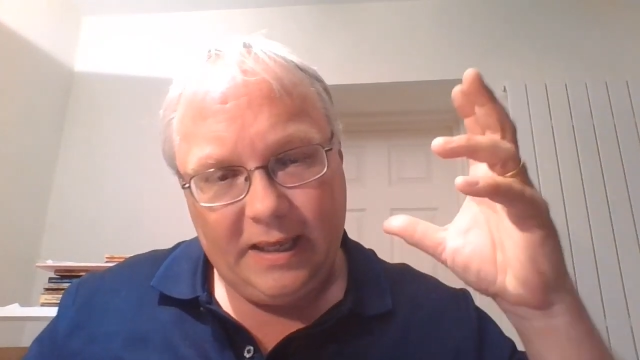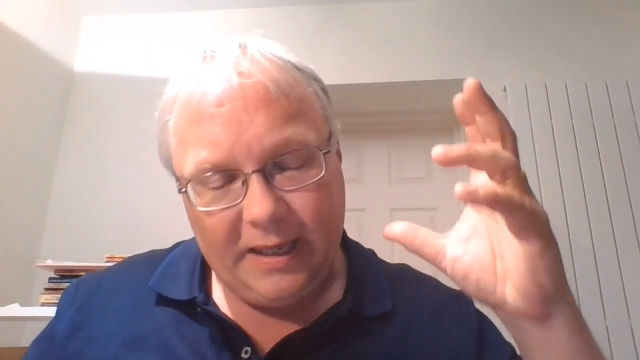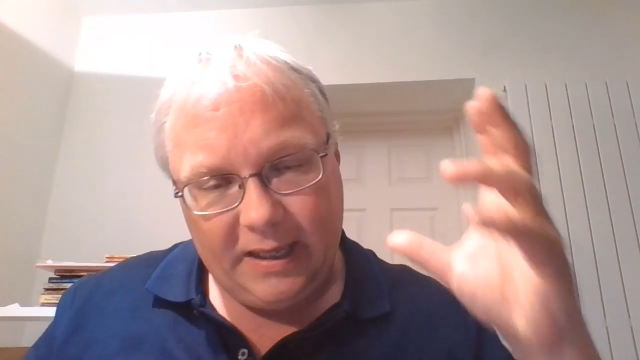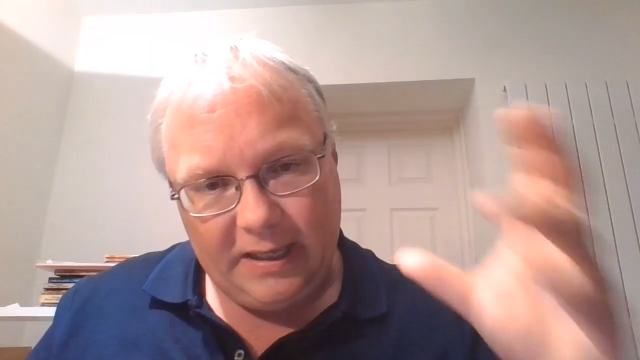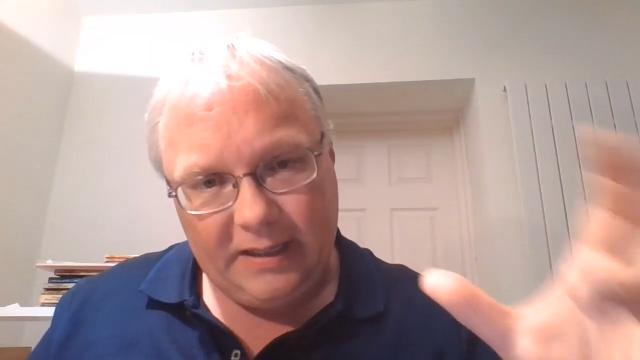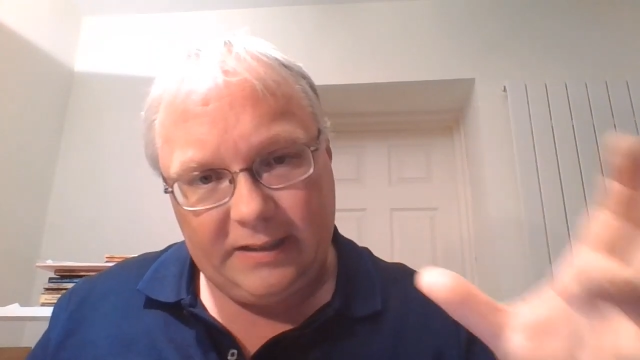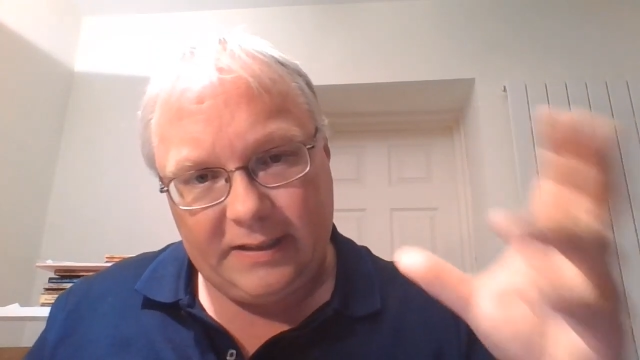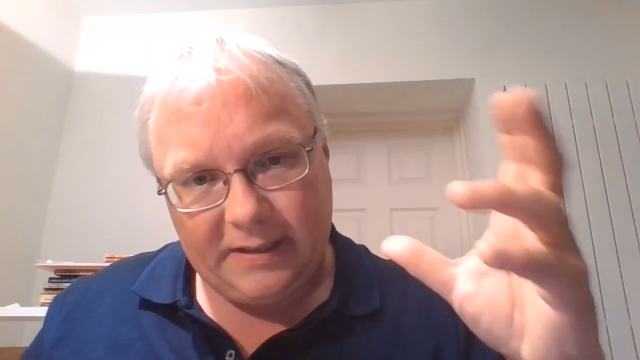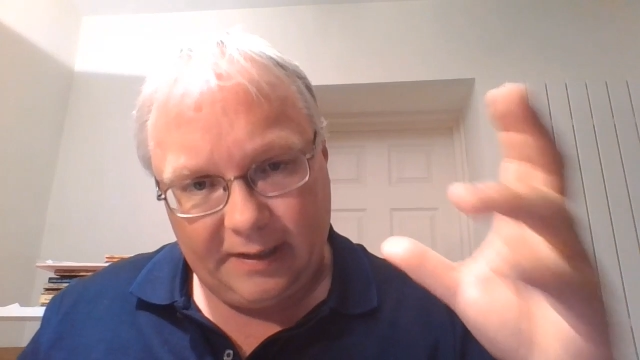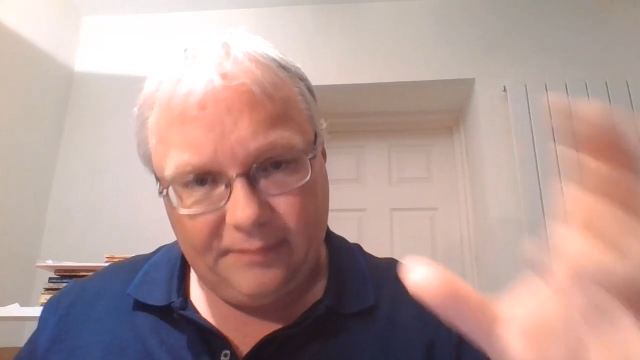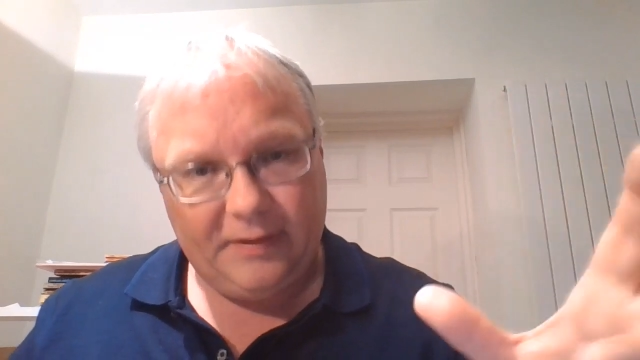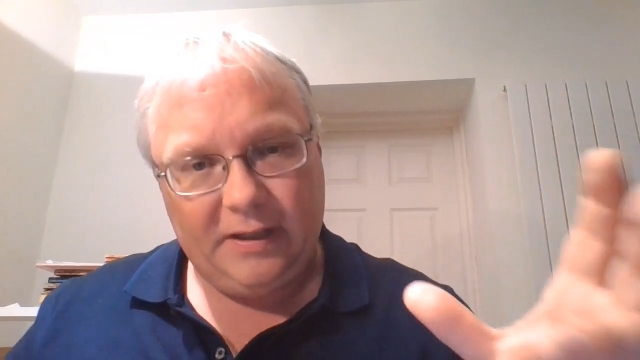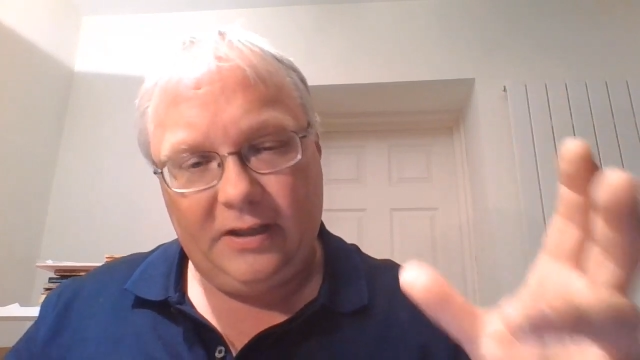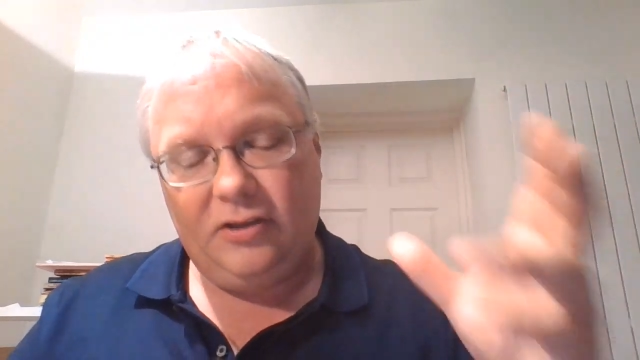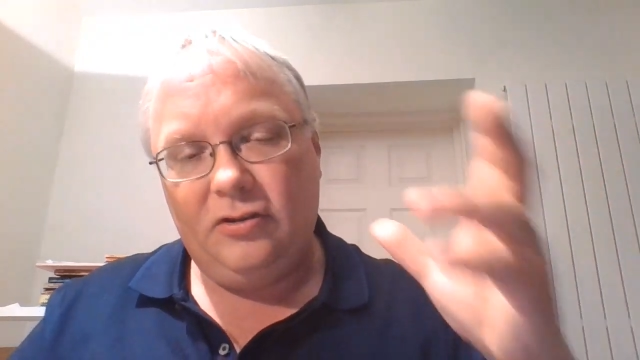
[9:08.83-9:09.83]
is
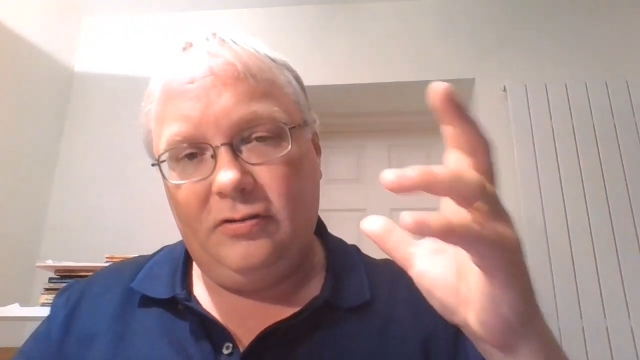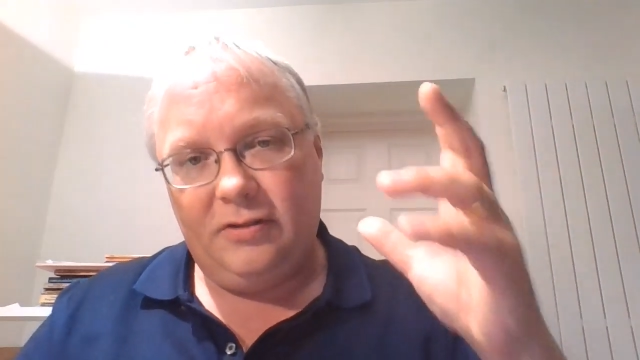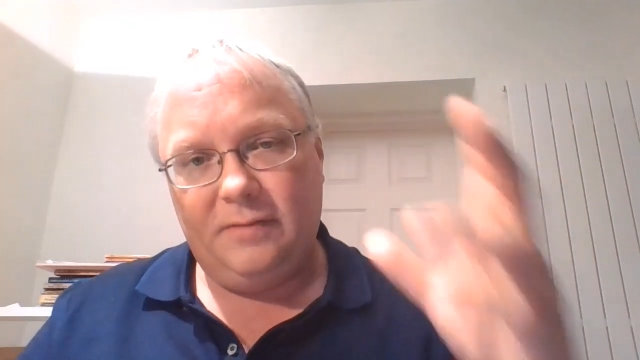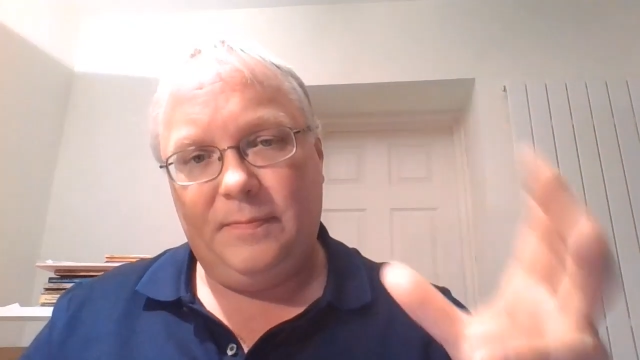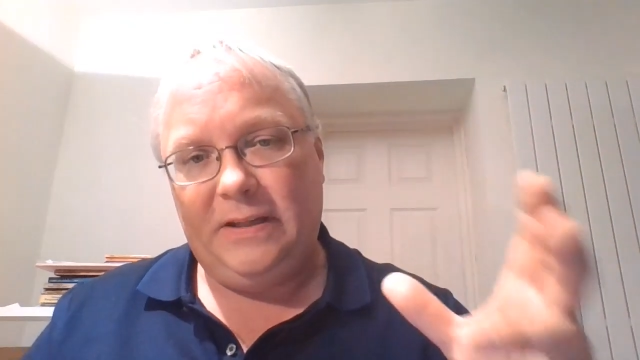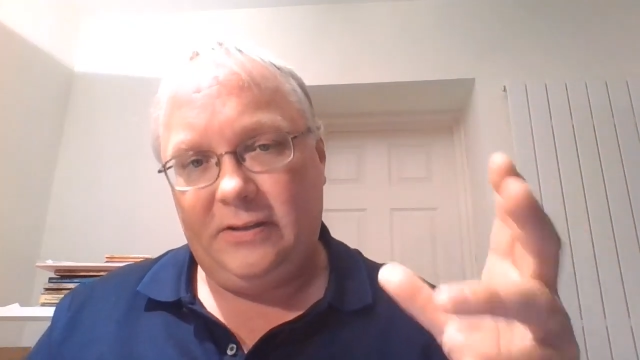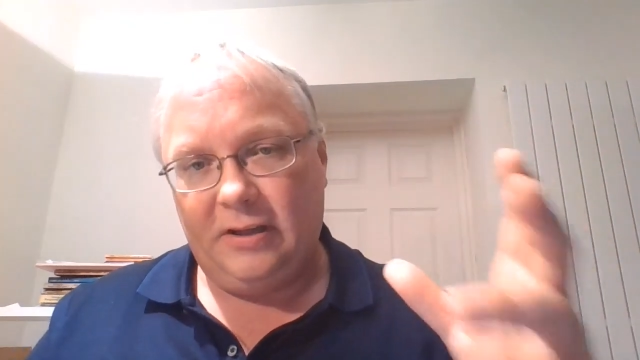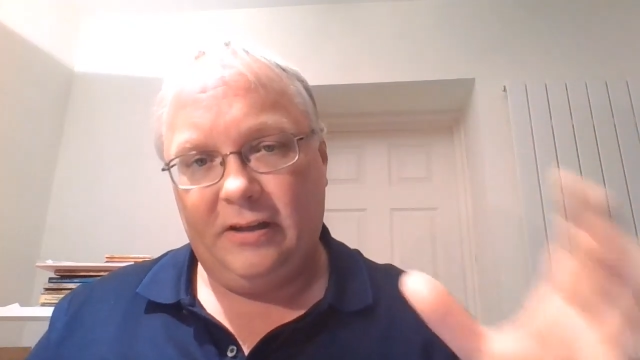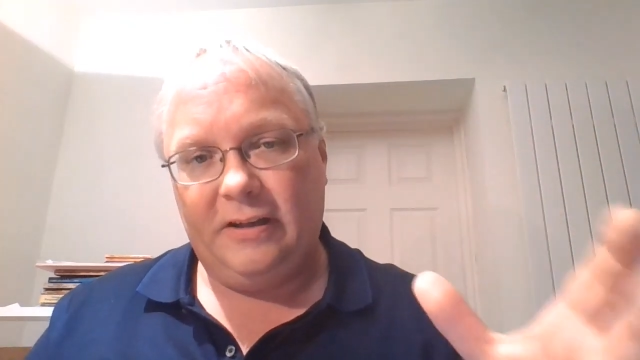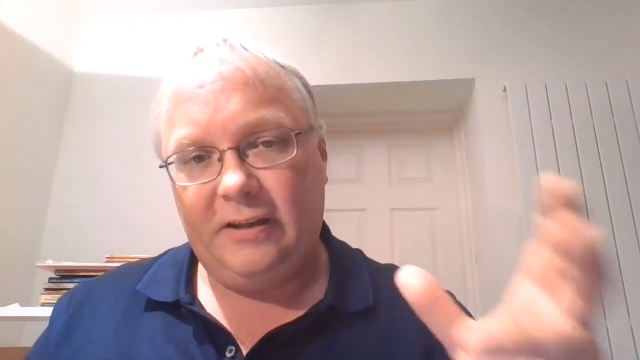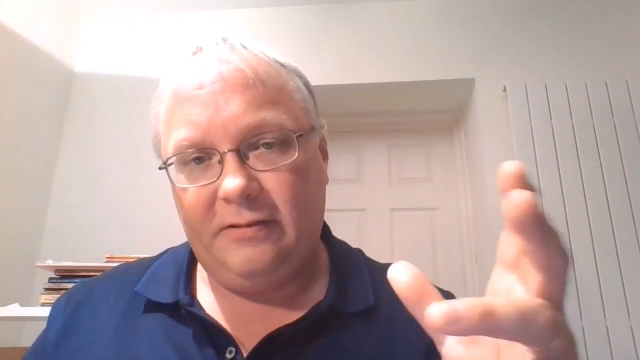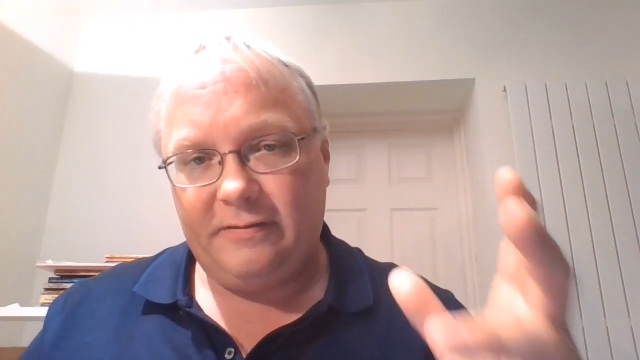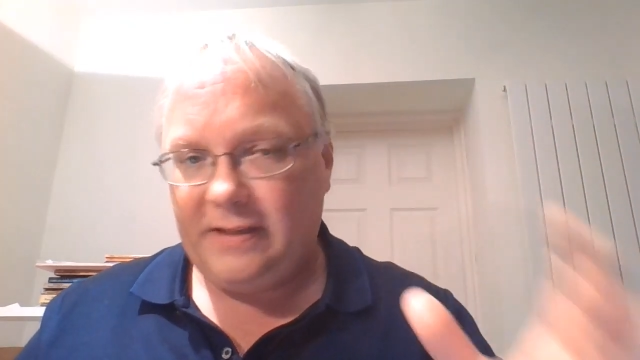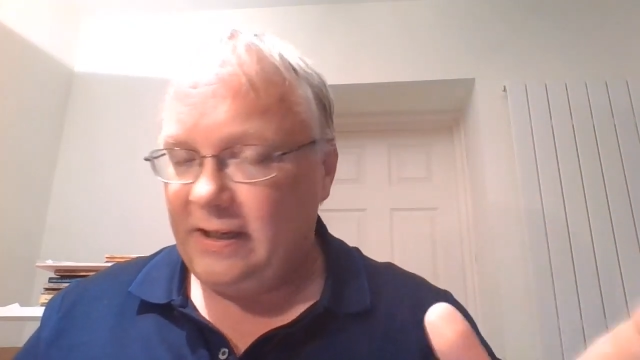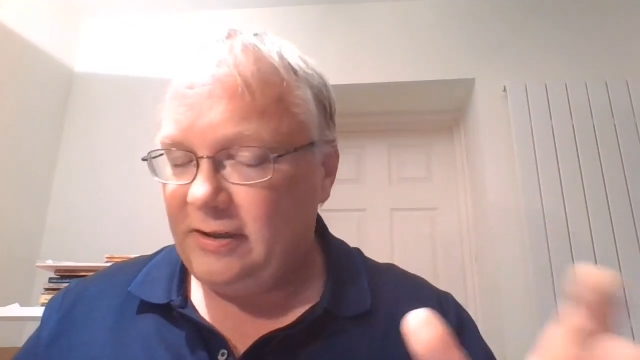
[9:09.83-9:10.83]
something you should be turning
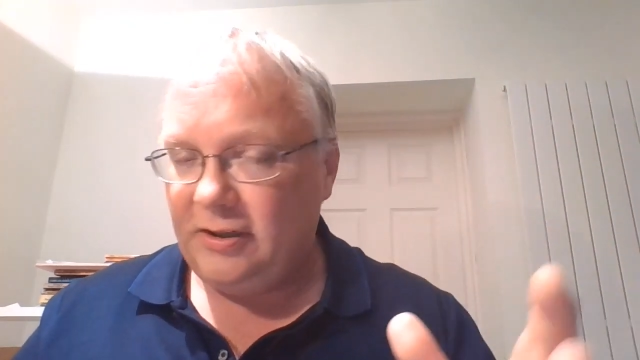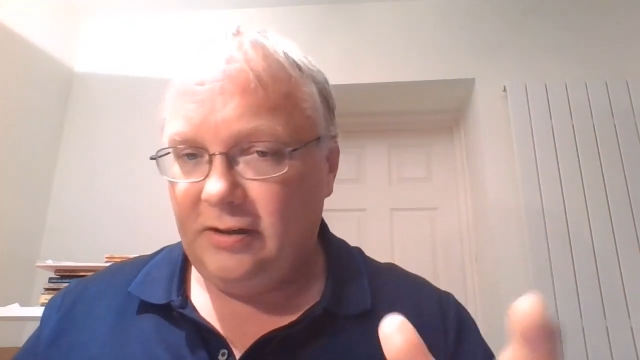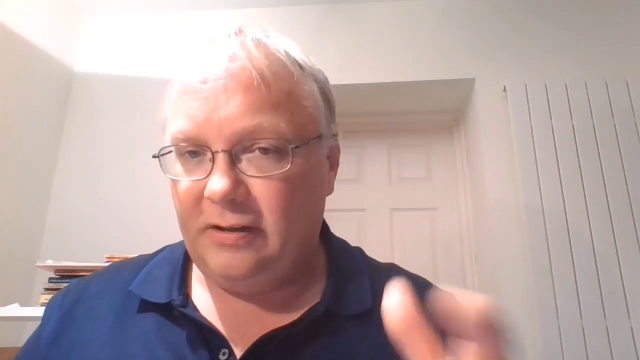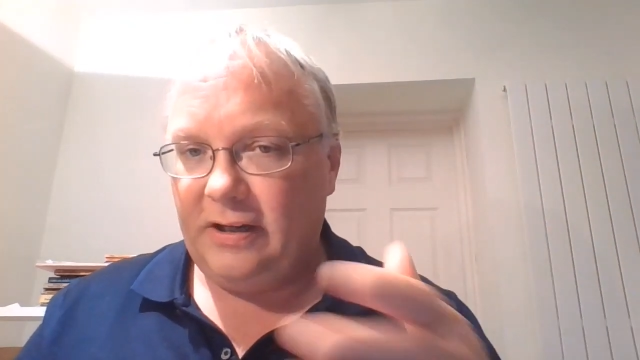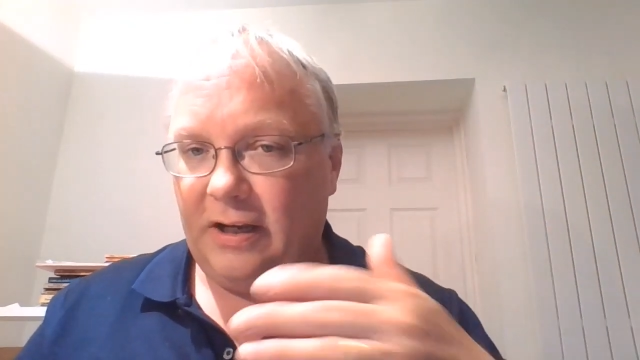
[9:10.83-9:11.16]
your attention on.